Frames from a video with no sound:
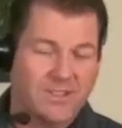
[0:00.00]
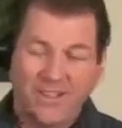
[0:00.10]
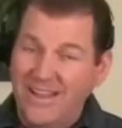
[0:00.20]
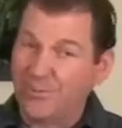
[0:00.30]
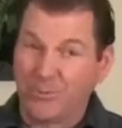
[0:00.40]

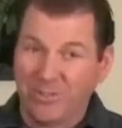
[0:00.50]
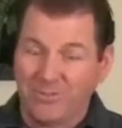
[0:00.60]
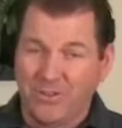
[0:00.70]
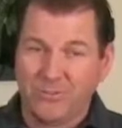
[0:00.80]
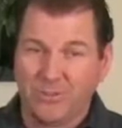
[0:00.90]
that's a really
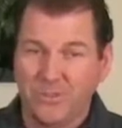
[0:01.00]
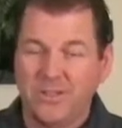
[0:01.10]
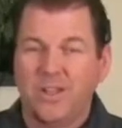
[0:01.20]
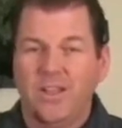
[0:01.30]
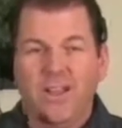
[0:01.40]
fun rudiment.
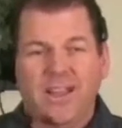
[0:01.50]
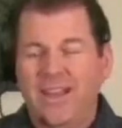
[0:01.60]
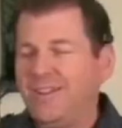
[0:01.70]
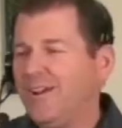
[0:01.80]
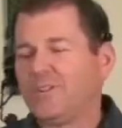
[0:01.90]

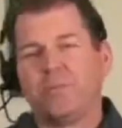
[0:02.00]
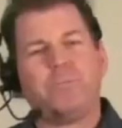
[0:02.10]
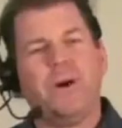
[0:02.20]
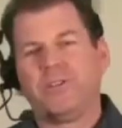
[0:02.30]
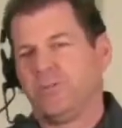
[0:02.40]
And there's a
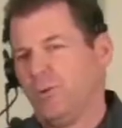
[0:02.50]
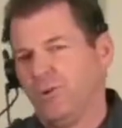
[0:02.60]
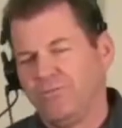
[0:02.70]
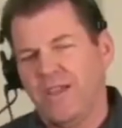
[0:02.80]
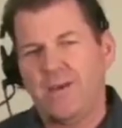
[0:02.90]
bunch
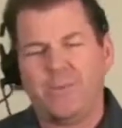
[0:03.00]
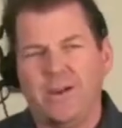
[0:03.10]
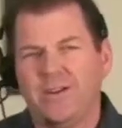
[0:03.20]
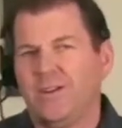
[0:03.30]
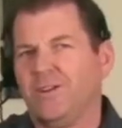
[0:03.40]
more. Flam
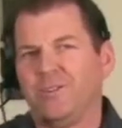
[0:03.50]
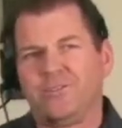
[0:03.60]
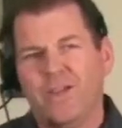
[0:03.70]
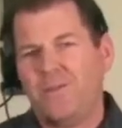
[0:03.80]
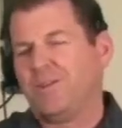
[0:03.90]

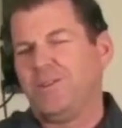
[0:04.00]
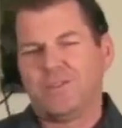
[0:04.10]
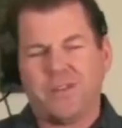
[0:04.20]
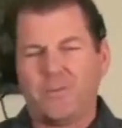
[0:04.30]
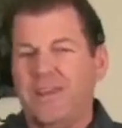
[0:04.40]
paradiddles,
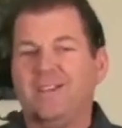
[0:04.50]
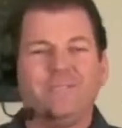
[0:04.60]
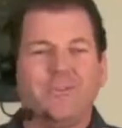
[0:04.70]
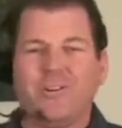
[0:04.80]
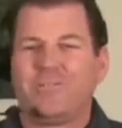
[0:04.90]
flamacues, like
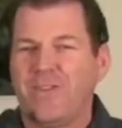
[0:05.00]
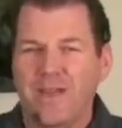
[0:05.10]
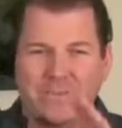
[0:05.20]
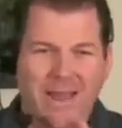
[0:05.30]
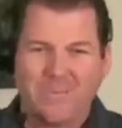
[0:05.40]
inverted
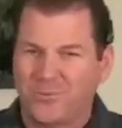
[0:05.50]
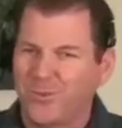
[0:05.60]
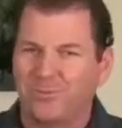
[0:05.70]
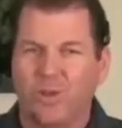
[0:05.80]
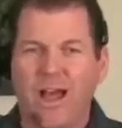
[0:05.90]
flam taps
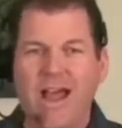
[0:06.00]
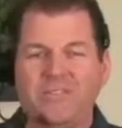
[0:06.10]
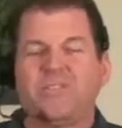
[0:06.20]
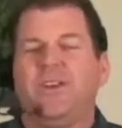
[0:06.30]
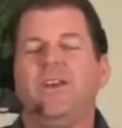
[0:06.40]
are a
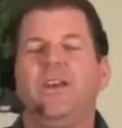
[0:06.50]
blast.